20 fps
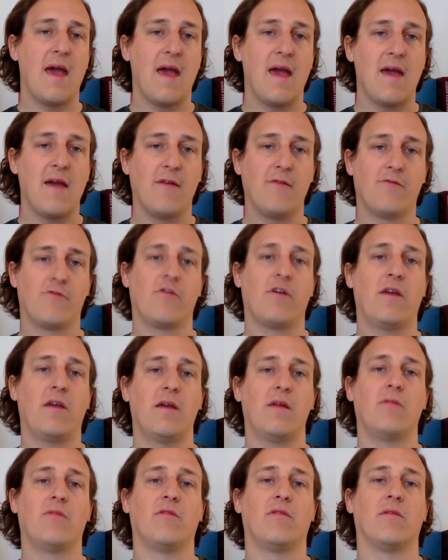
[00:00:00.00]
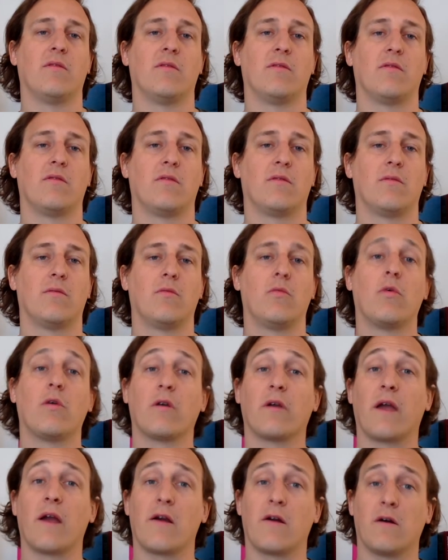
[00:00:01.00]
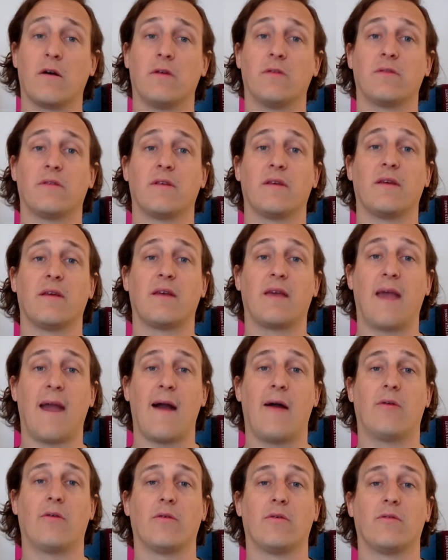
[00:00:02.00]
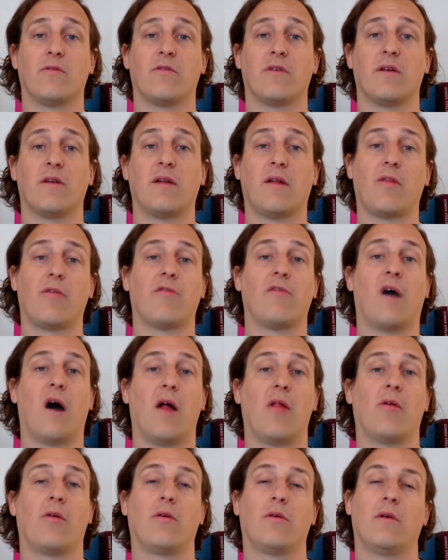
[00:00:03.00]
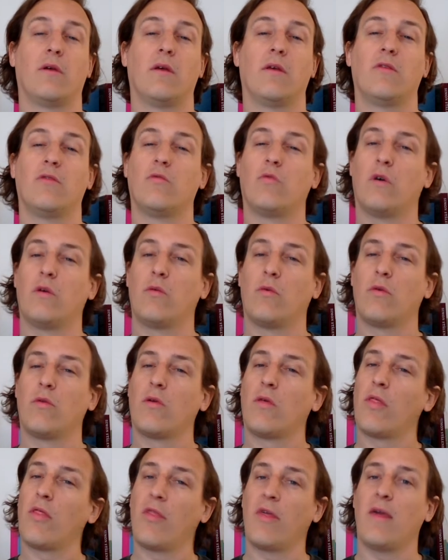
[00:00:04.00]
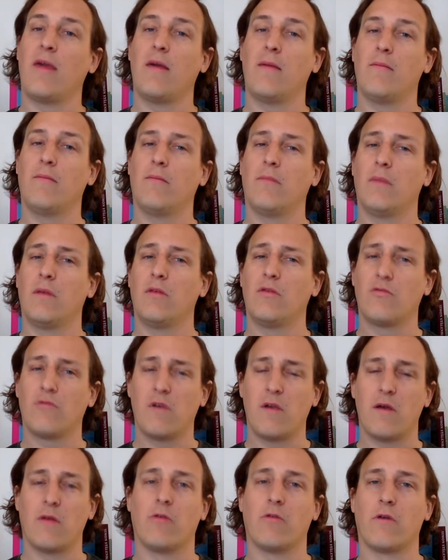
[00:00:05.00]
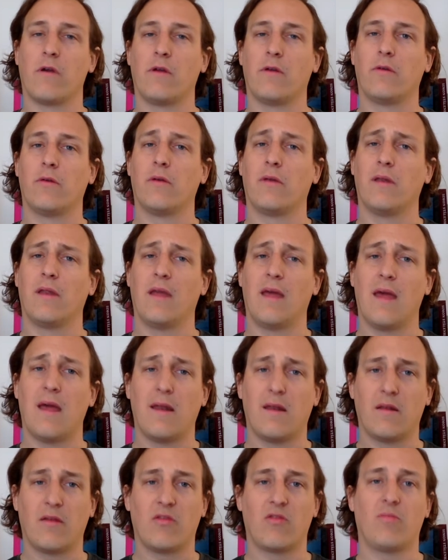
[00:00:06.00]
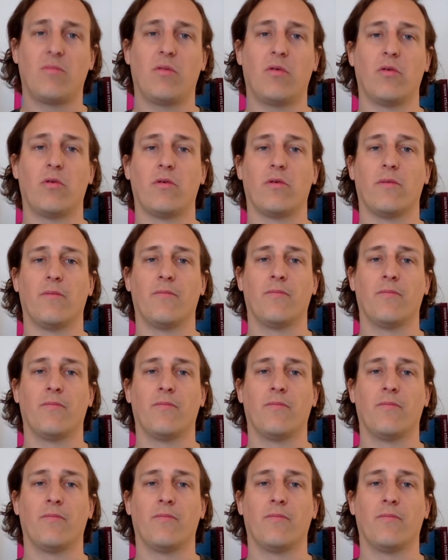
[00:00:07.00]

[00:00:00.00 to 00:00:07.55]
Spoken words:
Every instance where Geralt encounters another father is one where the theme is reiterated and explored.